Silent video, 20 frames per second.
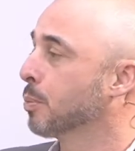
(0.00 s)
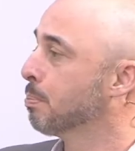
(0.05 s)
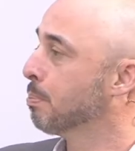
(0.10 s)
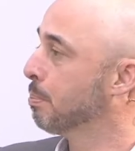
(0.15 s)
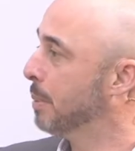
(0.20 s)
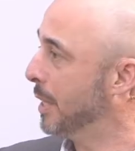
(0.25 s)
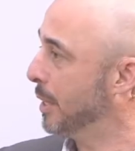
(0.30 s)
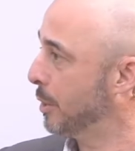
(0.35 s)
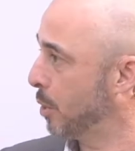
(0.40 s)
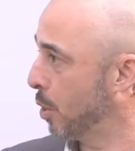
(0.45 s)

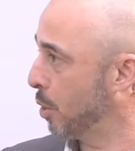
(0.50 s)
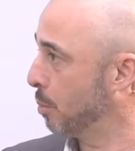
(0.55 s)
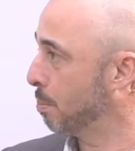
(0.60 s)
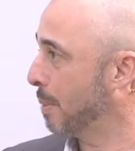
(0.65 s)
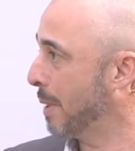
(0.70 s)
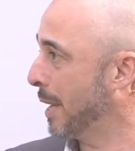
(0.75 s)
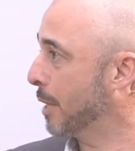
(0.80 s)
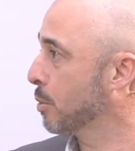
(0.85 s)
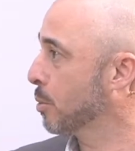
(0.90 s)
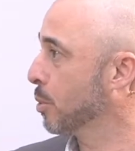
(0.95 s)
be turned
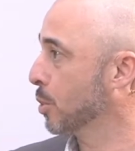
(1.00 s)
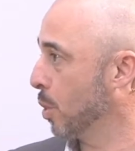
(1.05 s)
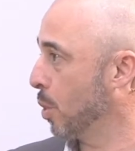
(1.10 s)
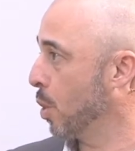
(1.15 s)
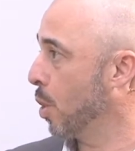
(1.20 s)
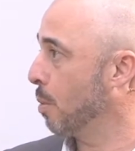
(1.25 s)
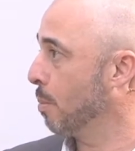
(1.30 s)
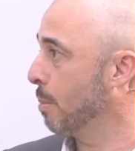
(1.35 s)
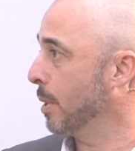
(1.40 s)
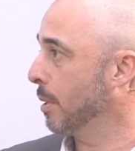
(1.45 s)
back to the
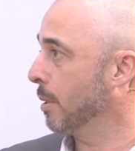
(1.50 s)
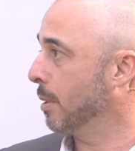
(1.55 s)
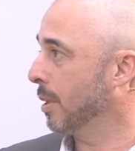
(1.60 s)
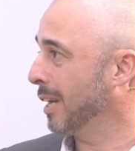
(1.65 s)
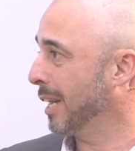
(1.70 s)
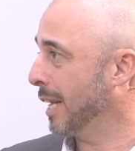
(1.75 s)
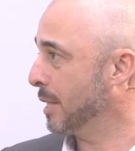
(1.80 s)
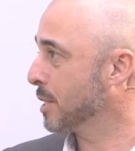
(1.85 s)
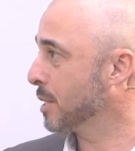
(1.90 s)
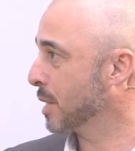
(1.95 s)
urban
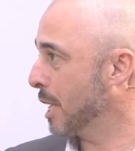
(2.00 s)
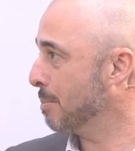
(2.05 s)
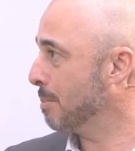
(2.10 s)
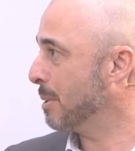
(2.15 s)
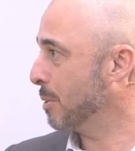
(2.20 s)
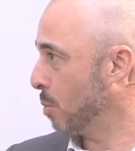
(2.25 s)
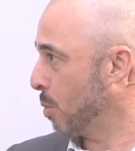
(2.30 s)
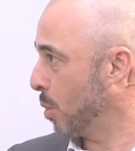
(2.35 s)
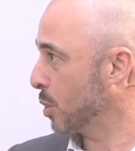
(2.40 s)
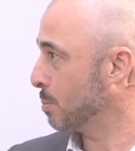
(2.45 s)
landscape
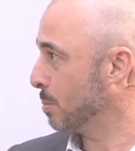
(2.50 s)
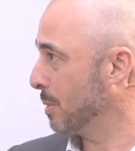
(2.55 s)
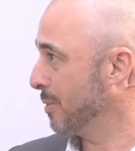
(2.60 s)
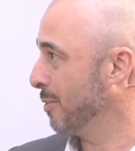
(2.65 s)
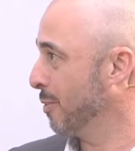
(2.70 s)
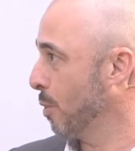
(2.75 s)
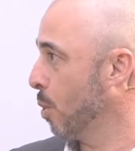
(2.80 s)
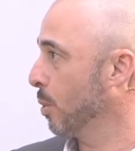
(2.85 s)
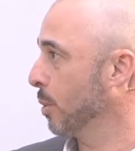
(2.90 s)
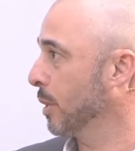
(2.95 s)
it was
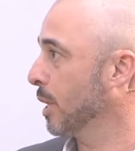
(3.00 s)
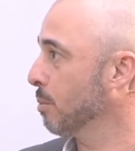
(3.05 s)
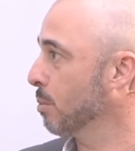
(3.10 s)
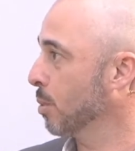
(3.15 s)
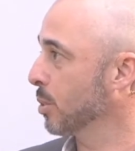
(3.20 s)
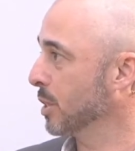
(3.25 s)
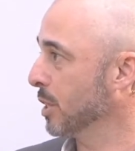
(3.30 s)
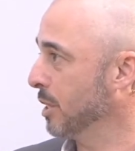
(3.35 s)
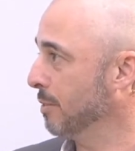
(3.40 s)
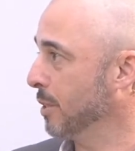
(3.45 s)
before there
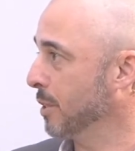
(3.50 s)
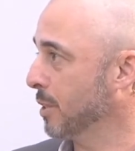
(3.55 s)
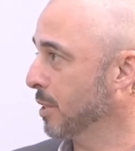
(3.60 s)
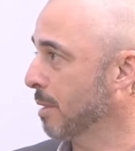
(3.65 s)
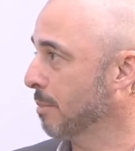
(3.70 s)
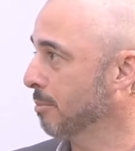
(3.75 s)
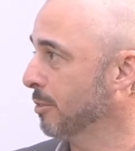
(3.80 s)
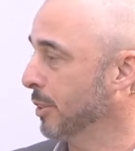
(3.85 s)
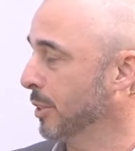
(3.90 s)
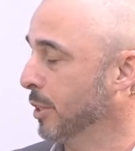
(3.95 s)
was even
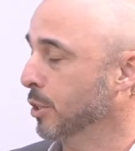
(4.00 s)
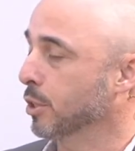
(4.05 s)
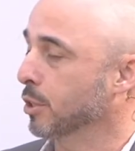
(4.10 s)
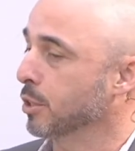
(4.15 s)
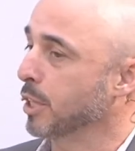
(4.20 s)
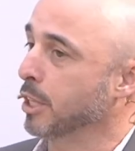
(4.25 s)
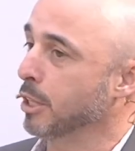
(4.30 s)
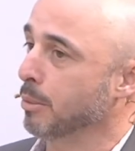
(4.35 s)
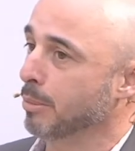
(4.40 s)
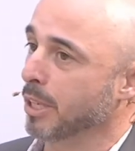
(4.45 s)
something.
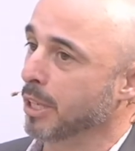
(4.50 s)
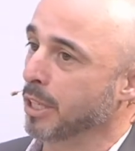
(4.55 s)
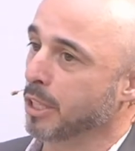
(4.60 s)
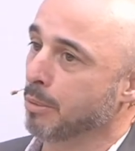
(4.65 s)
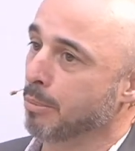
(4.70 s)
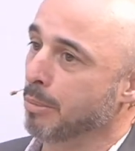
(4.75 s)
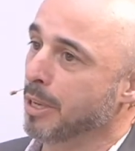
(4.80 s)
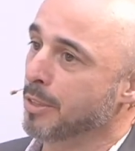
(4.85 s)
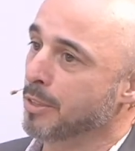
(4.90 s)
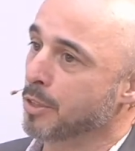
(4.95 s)

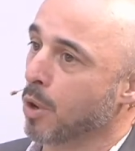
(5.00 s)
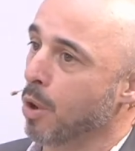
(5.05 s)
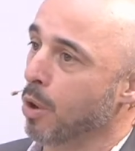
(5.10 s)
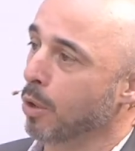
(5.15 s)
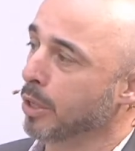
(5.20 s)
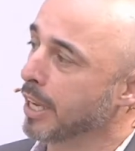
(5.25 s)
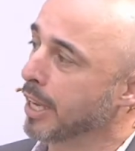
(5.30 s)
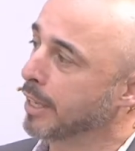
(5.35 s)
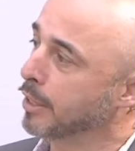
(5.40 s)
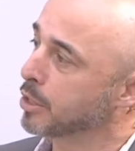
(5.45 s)
Sustainability means
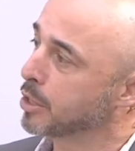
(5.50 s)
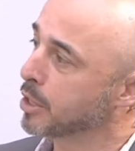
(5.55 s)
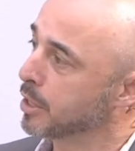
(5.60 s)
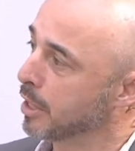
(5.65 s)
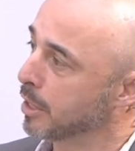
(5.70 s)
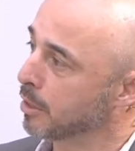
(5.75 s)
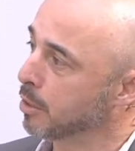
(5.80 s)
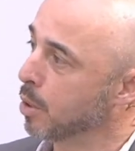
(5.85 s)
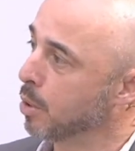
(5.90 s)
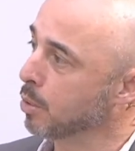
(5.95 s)
all the energy
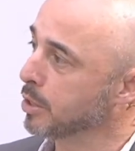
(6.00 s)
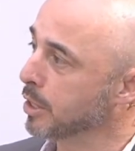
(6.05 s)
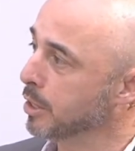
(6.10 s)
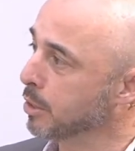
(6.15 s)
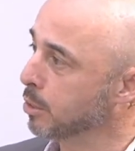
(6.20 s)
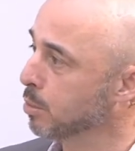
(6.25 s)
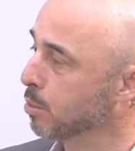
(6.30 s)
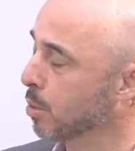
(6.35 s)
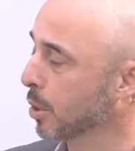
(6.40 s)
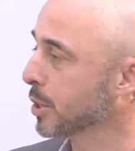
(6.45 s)
that goes
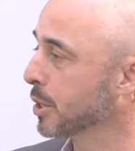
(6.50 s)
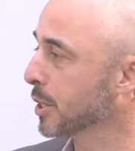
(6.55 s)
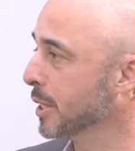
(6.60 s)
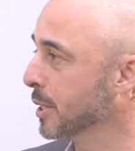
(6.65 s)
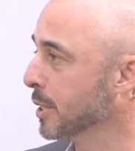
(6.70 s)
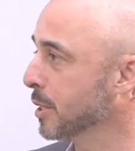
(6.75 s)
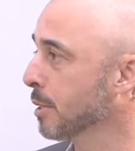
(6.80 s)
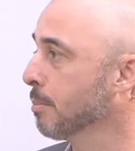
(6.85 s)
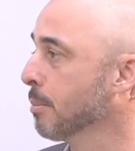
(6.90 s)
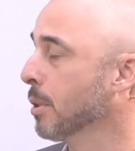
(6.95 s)
into one
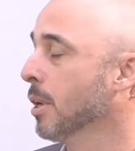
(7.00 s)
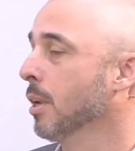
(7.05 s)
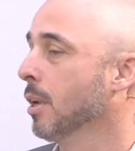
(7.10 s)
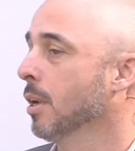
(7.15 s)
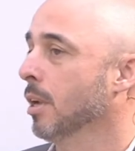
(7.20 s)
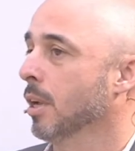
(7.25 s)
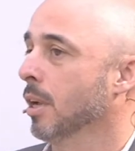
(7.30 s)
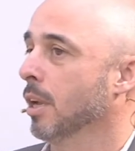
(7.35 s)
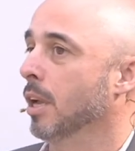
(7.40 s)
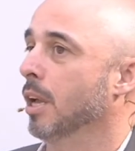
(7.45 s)
system
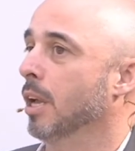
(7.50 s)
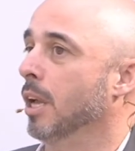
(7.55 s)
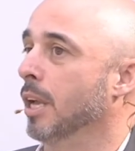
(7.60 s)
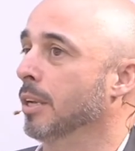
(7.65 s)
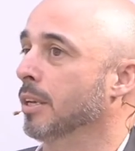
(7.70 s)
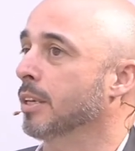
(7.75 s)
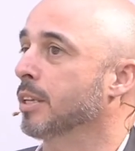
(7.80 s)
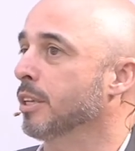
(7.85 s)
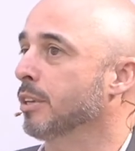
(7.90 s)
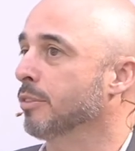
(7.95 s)

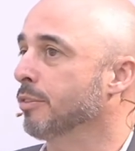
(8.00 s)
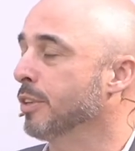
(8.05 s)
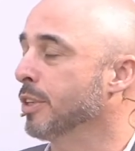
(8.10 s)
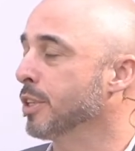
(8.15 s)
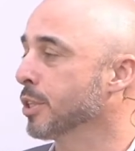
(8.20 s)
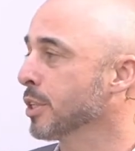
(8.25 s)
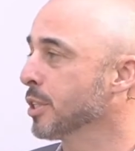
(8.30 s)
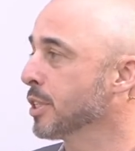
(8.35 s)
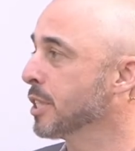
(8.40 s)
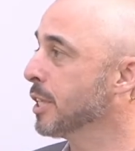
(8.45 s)
and the
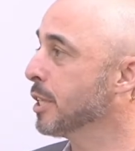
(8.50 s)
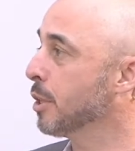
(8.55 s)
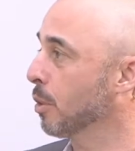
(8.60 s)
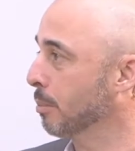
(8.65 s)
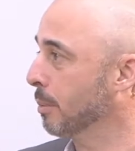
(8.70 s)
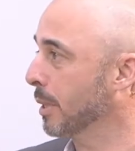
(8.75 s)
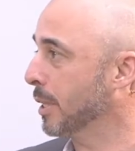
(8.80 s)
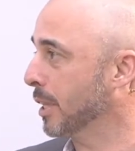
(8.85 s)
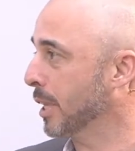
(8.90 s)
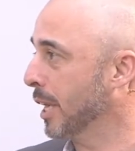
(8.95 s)
efficiency
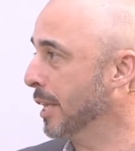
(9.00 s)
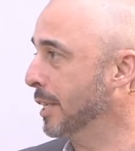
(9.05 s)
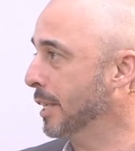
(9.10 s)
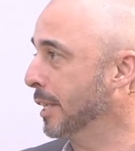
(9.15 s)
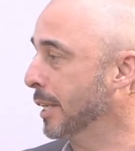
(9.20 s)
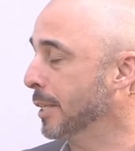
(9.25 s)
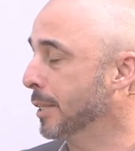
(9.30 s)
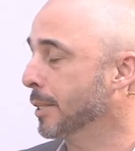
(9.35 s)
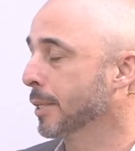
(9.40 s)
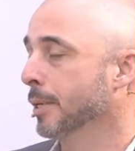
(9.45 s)
on
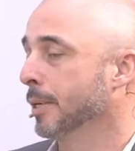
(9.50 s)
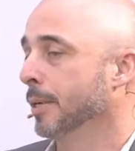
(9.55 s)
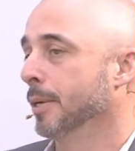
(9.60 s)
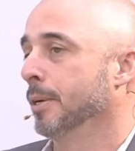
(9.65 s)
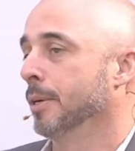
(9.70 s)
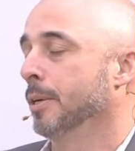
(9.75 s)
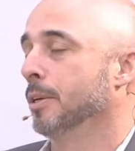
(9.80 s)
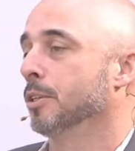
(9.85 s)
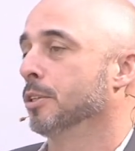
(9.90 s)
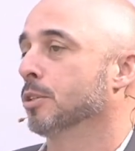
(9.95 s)
maintaining it.
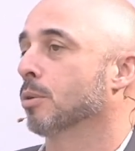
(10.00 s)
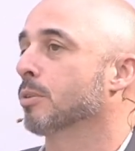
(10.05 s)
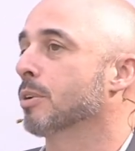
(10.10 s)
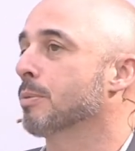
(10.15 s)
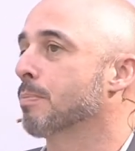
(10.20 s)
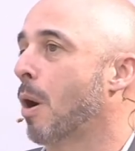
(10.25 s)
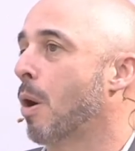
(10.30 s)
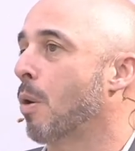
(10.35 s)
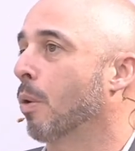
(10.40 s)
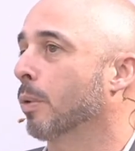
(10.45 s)
So
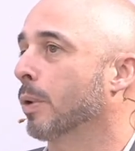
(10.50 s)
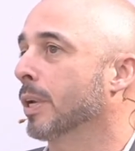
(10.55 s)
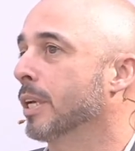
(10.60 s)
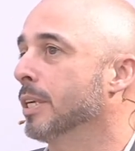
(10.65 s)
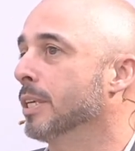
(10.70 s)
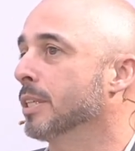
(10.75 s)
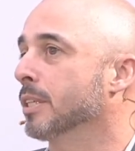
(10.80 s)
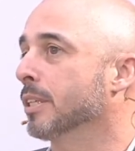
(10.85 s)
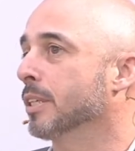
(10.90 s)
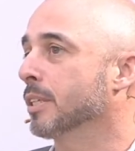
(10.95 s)

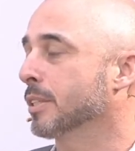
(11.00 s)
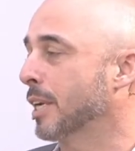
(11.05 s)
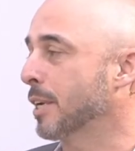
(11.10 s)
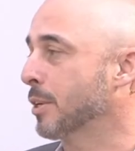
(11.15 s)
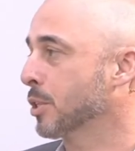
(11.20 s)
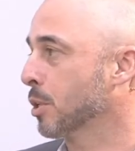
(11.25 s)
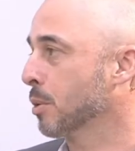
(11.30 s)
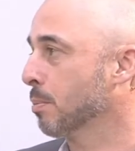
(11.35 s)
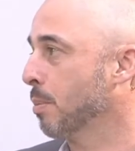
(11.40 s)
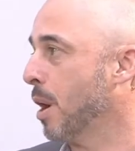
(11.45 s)
repowering is an
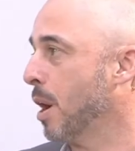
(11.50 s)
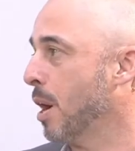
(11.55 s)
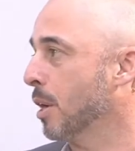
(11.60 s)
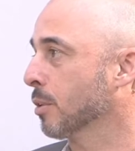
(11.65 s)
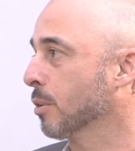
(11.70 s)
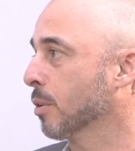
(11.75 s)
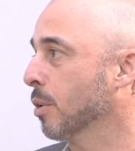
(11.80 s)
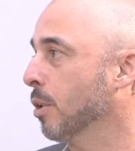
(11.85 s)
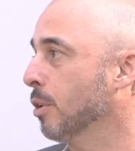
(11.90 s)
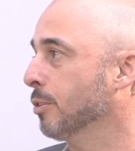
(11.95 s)
essential
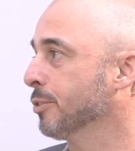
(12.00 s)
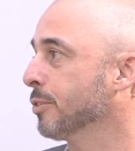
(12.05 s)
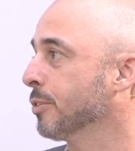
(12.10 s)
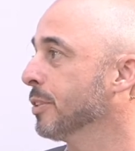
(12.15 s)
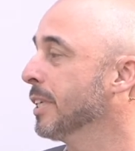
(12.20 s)
part of